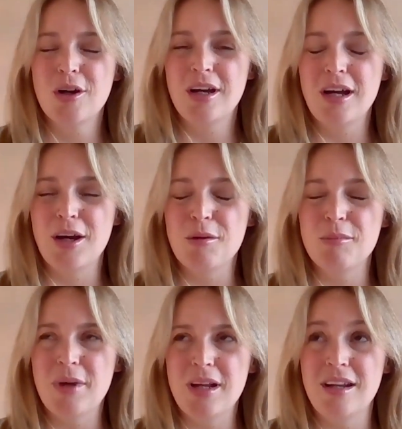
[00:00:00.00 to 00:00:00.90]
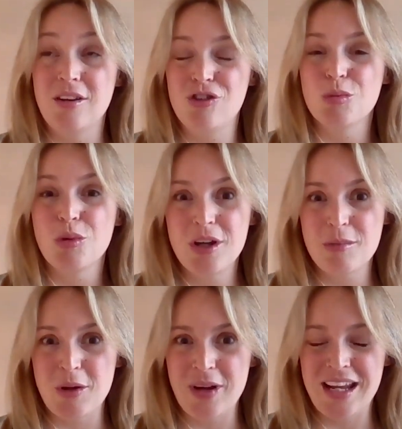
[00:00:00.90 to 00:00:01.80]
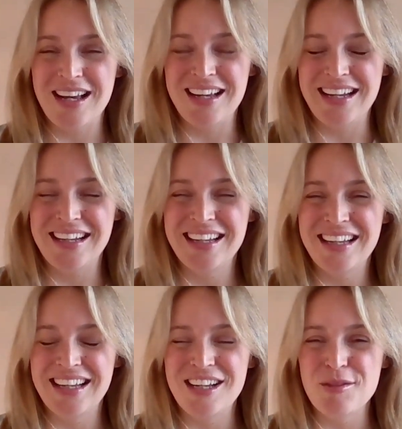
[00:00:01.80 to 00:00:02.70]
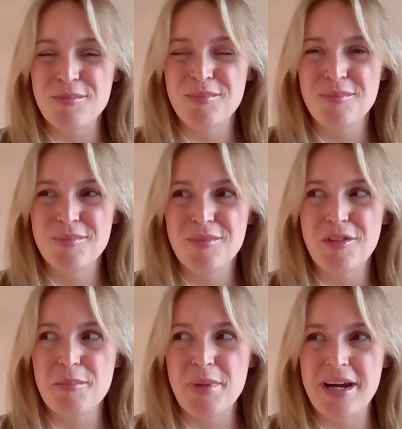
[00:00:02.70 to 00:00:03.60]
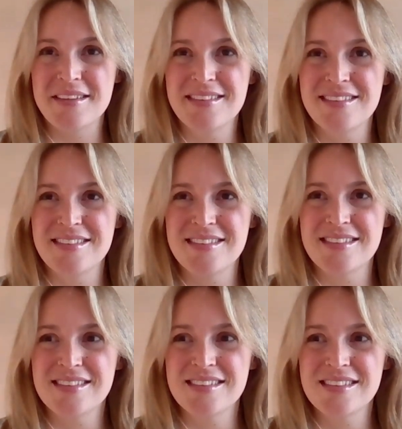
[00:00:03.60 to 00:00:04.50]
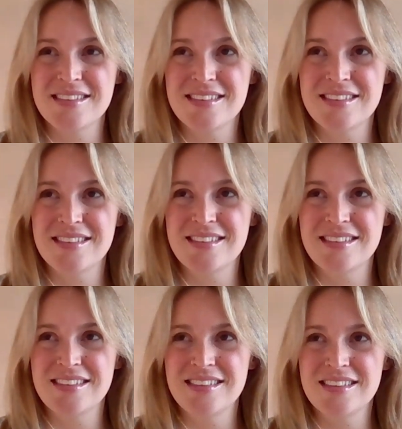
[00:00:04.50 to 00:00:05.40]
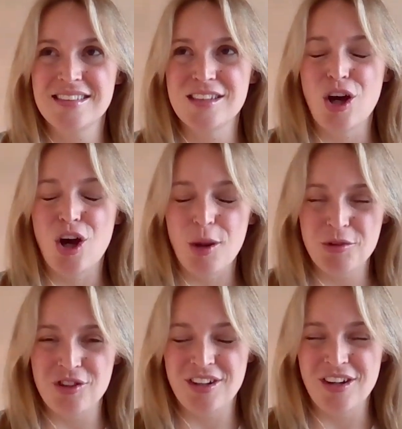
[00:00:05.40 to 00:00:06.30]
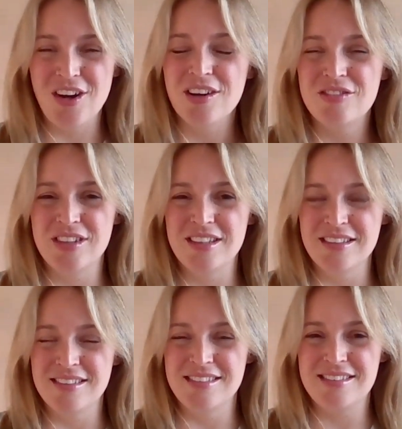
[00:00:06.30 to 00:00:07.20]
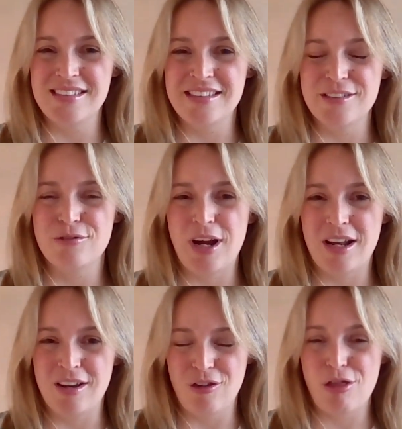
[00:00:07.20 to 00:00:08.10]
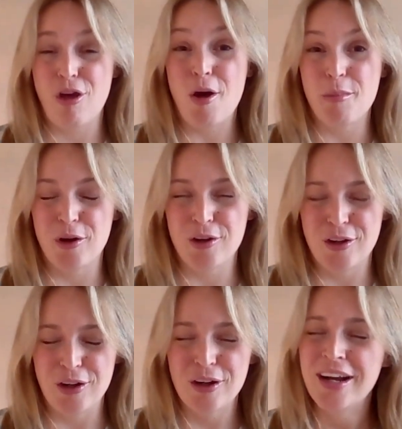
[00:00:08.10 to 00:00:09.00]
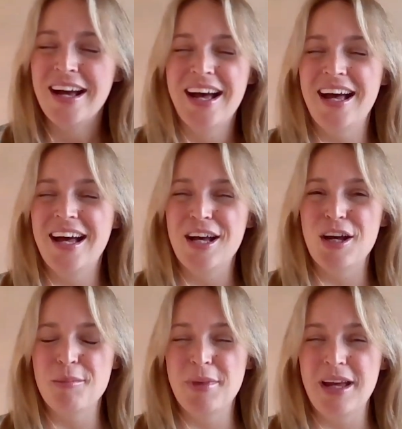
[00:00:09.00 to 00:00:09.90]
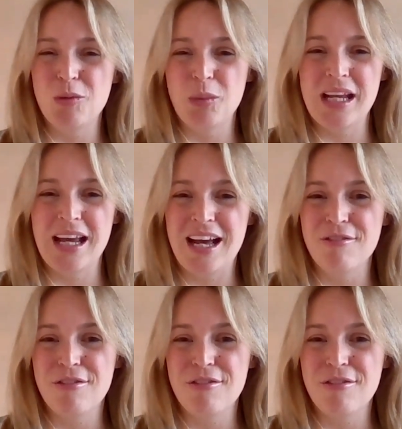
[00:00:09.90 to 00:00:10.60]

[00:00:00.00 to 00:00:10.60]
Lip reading: and to your point about AI, the best option often is a friend, is a thought partner. And we have